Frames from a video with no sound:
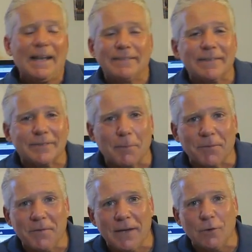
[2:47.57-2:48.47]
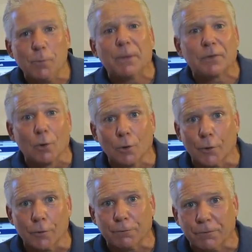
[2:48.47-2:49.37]
It's just something they do, but they'll
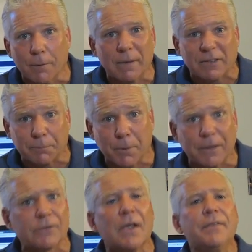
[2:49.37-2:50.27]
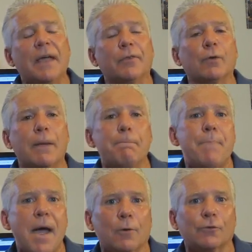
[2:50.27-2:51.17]
learn from experience that they'll get
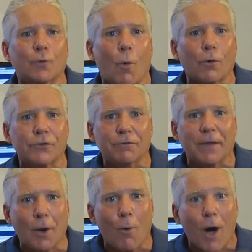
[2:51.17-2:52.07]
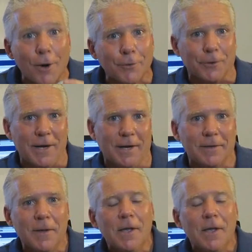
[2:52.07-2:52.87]
better scores if they go underhand.